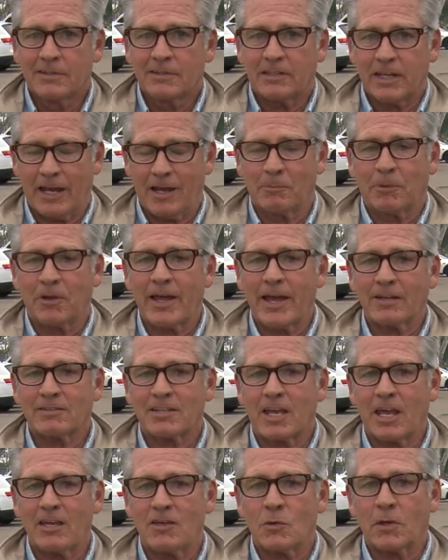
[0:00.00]
Dan Plant,
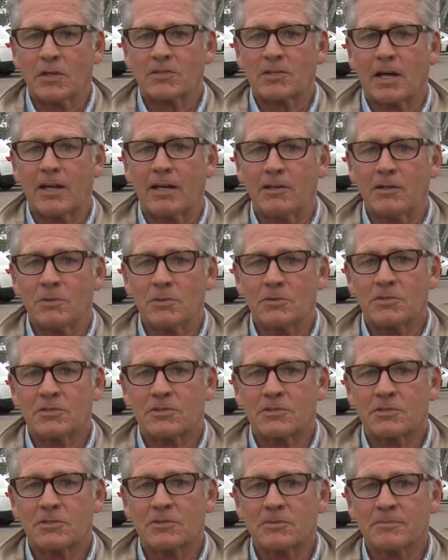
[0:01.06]
KUSI
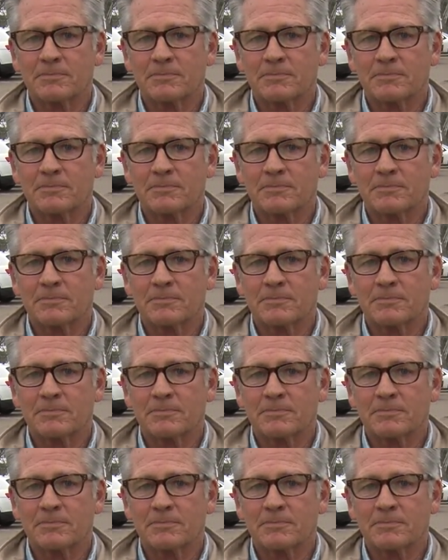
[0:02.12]
News.